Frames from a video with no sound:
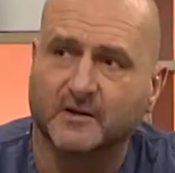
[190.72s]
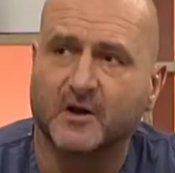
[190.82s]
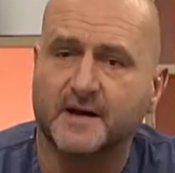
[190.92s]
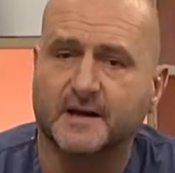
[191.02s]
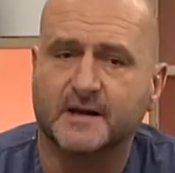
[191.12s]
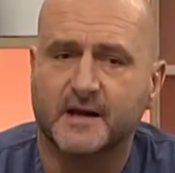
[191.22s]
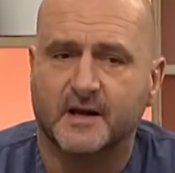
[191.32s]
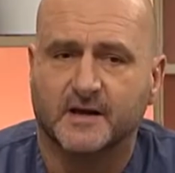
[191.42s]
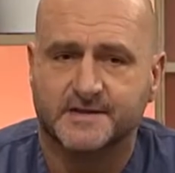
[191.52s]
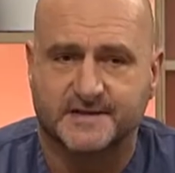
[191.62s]
it lighter,
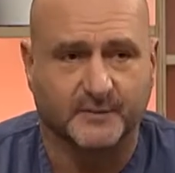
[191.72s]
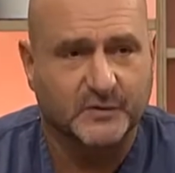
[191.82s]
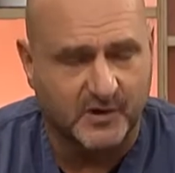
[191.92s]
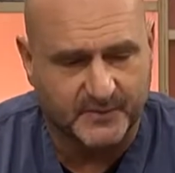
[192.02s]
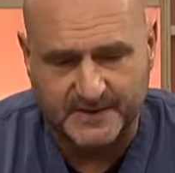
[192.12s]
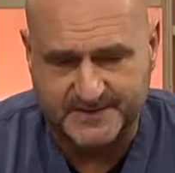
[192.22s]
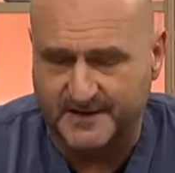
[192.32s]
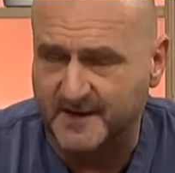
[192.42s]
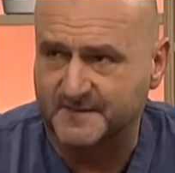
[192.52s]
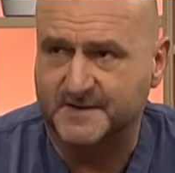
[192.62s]
sometimes that's
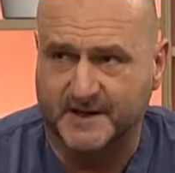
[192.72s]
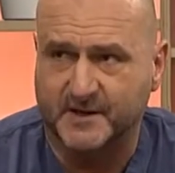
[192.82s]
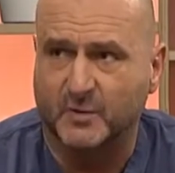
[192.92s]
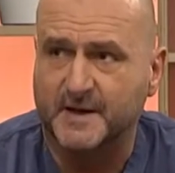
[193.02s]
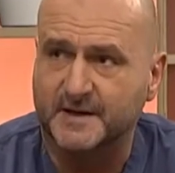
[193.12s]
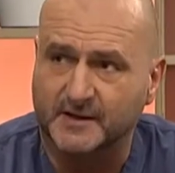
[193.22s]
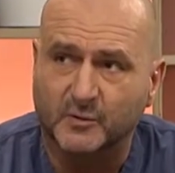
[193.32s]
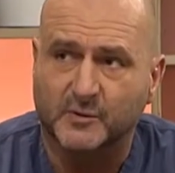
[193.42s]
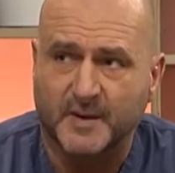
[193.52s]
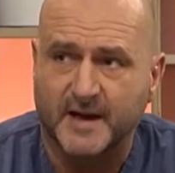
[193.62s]
enough to take away nearly
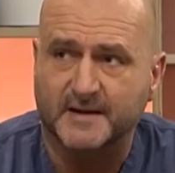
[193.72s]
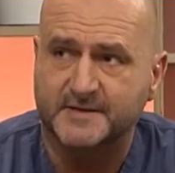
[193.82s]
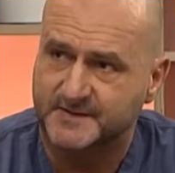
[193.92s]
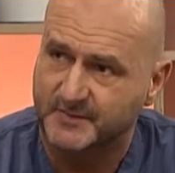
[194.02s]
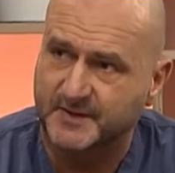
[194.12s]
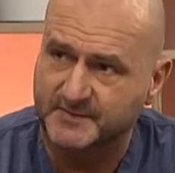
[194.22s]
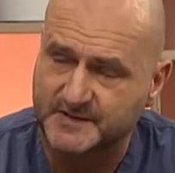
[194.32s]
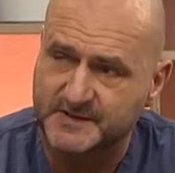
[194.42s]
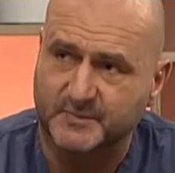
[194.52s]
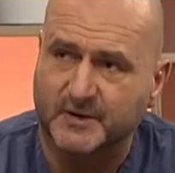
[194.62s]
all the pain just wow. by
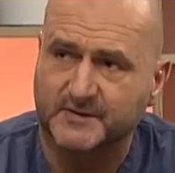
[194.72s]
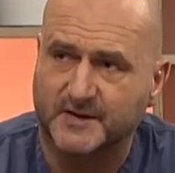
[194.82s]
just by